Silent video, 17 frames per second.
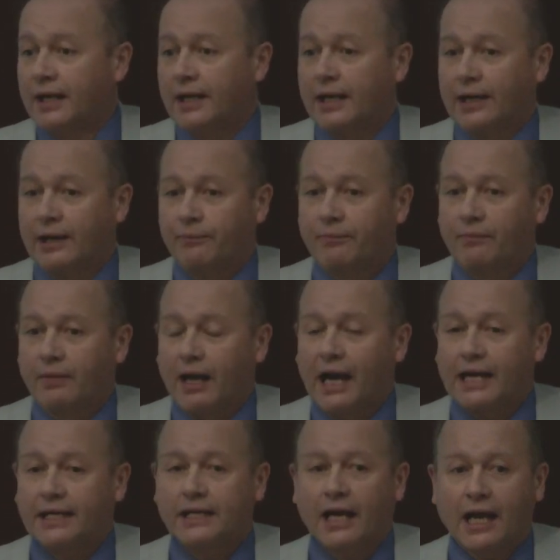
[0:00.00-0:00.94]
Um,
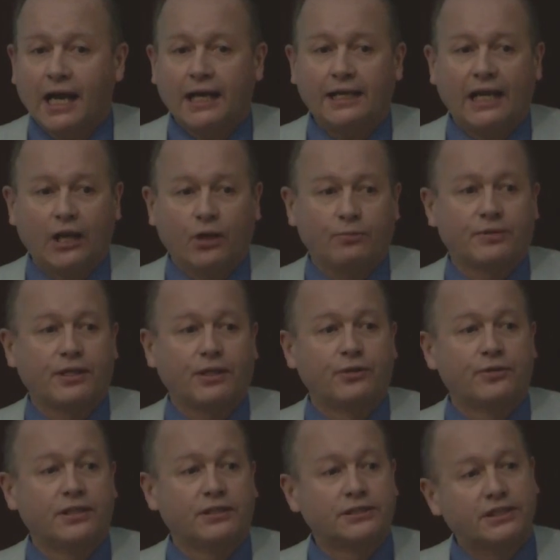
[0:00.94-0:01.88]
I can't help, though,
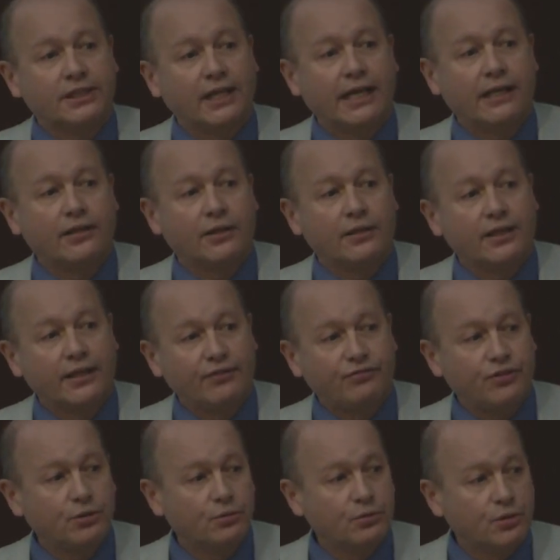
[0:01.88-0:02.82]
than say that
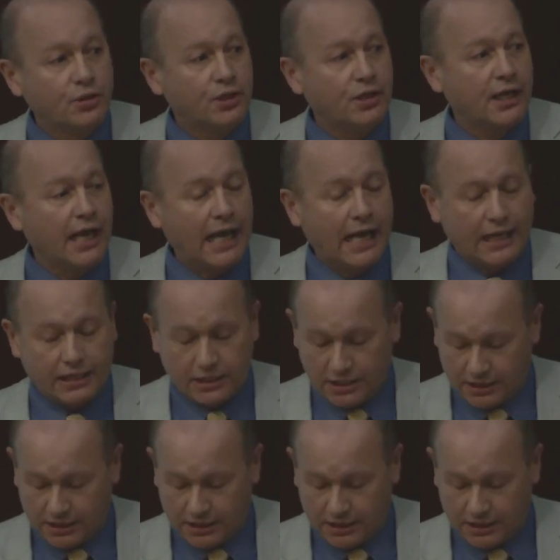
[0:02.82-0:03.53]
if you look at